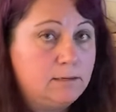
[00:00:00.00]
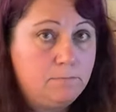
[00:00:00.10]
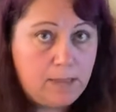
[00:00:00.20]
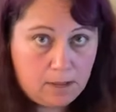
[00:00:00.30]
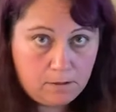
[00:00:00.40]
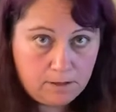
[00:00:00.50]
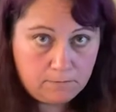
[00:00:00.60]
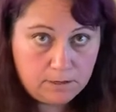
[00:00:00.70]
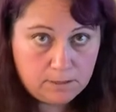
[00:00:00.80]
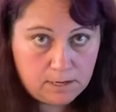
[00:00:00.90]
to mail
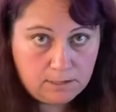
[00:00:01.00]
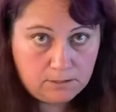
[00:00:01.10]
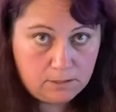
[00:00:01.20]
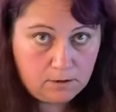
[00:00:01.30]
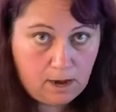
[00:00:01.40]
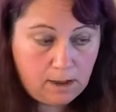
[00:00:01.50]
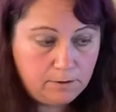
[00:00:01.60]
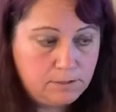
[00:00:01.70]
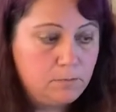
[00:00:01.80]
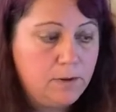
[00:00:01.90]
everything to their
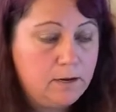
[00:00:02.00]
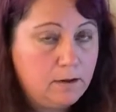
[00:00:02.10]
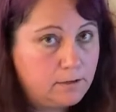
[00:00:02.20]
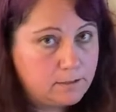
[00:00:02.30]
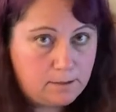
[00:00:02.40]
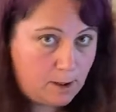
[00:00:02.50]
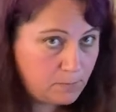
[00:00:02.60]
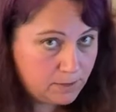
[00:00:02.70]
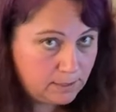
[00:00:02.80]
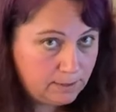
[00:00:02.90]
house, but it cost a lot of
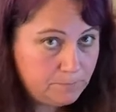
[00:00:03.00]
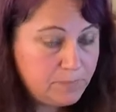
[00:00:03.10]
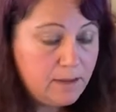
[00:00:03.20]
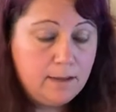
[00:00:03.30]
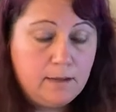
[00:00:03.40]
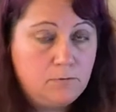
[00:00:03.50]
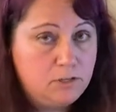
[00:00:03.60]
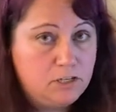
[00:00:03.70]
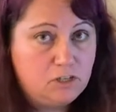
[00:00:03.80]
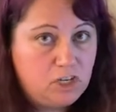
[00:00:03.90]
money and it was
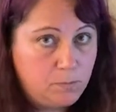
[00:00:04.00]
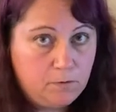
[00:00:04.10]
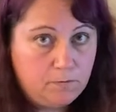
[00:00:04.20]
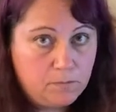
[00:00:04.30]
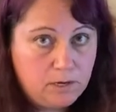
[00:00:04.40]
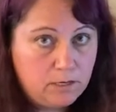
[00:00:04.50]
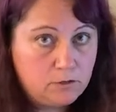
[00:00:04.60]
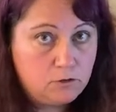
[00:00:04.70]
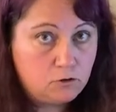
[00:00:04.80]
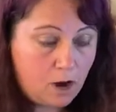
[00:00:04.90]
just cheaper for me
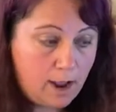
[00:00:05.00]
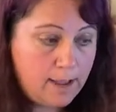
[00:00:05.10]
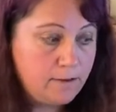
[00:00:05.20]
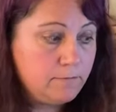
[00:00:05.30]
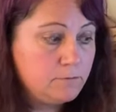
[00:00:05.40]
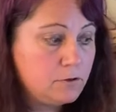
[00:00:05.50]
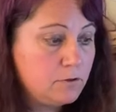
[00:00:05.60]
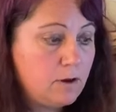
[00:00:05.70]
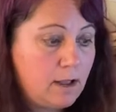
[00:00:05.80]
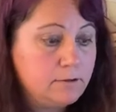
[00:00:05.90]
to drive to
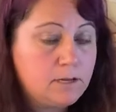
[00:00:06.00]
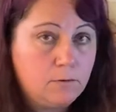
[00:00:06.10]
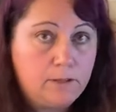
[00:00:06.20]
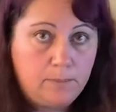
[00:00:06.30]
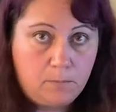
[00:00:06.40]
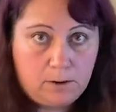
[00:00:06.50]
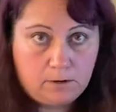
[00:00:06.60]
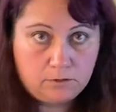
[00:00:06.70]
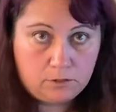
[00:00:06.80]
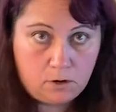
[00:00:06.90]
their house. I would let the
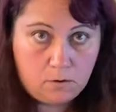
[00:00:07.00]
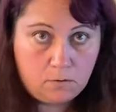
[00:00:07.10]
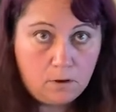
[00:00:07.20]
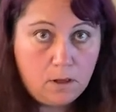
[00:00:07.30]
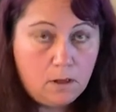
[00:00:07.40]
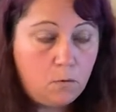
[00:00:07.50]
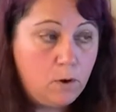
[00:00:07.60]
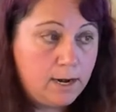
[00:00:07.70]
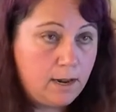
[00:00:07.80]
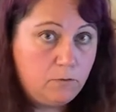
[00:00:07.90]
parents know
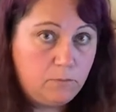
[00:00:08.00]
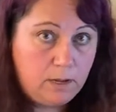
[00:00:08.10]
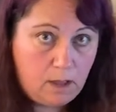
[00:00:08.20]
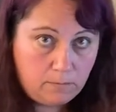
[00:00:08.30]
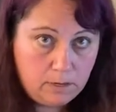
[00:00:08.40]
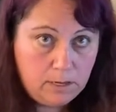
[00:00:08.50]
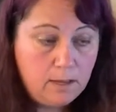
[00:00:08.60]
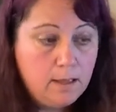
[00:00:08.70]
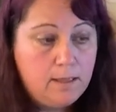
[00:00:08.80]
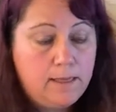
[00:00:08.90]
when I would be coming.
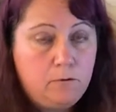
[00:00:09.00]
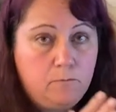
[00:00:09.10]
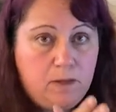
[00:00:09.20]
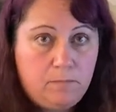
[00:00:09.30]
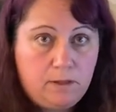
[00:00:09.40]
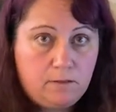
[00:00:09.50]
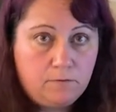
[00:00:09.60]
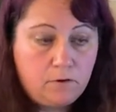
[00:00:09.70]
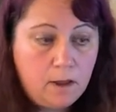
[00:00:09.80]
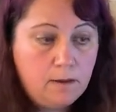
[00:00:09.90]
They would meet me in the
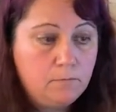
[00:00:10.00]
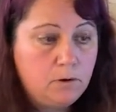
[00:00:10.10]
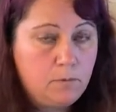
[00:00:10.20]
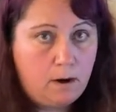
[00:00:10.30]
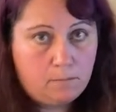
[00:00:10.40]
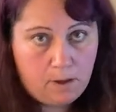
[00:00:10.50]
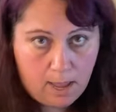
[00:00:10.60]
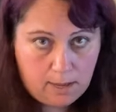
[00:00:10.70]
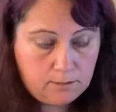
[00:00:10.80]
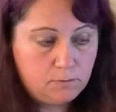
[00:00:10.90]
front. We'd wear our
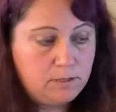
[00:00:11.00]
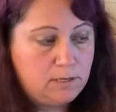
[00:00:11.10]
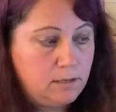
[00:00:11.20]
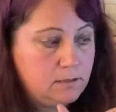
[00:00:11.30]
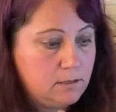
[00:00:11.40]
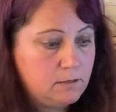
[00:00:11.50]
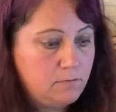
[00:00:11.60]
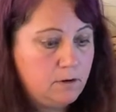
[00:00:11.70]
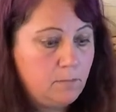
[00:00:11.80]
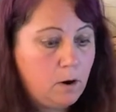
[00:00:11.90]
masks. We'd stay six
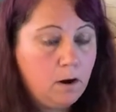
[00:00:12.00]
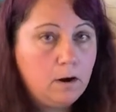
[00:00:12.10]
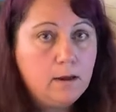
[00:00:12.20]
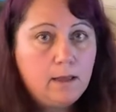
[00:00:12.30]
feet apart